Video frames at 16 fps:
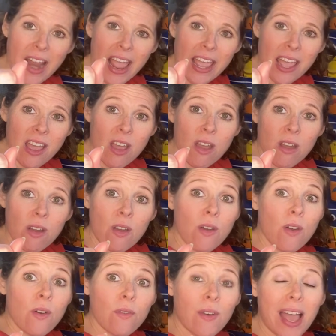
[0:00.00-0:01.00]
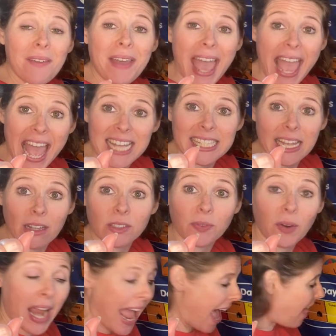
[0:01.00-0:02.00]
for A. Five A
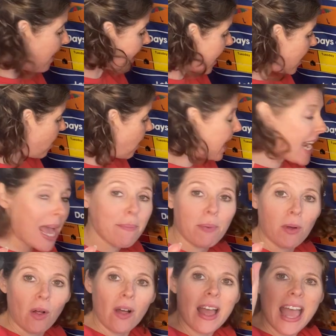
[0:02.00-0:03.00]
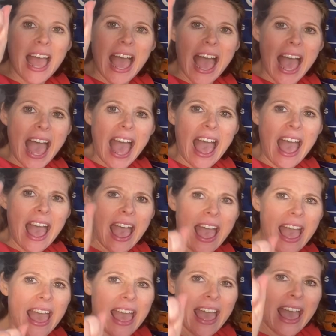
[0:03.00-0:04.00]
sounds for alligator and apple. Ah,
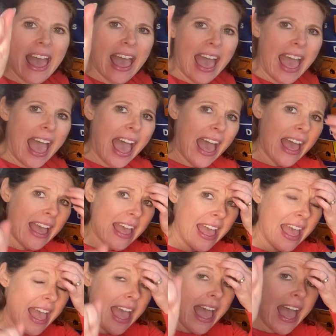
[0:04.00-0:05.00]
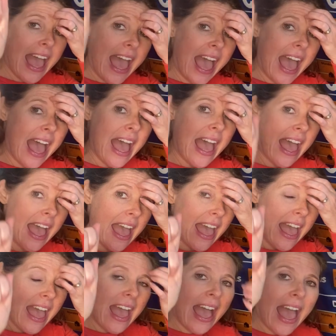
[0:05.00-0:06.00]
ah, ah,
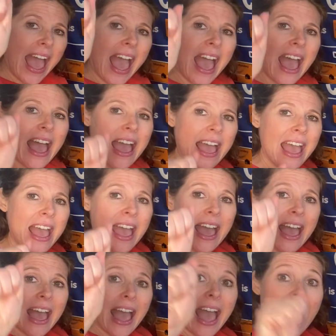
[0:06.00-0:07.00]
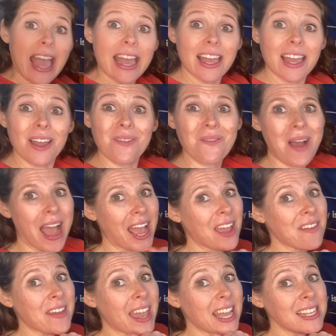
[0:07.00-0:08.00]
ah, ah.
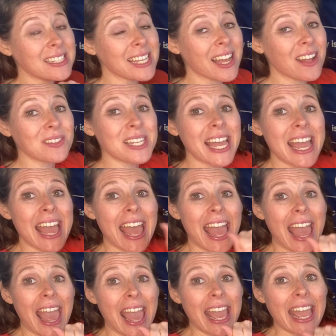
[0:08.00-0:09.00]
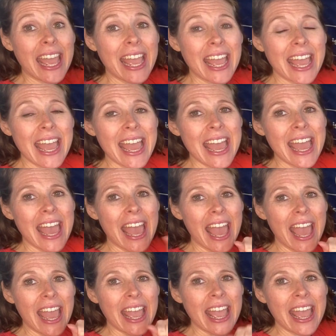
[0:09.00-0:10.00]
Five A sounds. A,
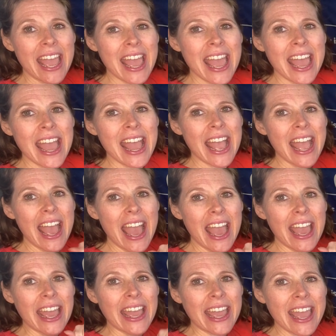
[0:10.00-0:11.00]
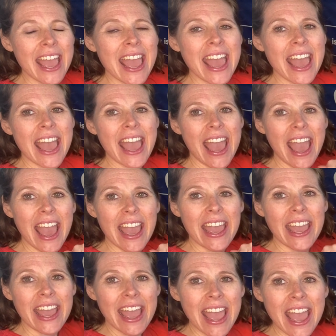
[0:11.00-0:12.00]
A, A,
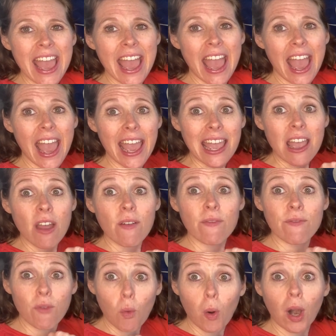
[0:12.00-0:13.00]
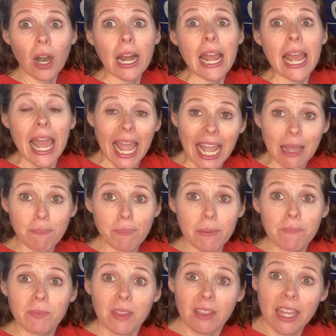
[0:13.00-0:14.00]
A, A for ape.
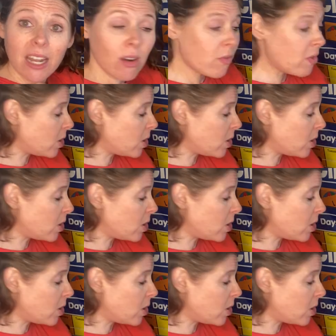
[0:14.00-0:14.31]
Later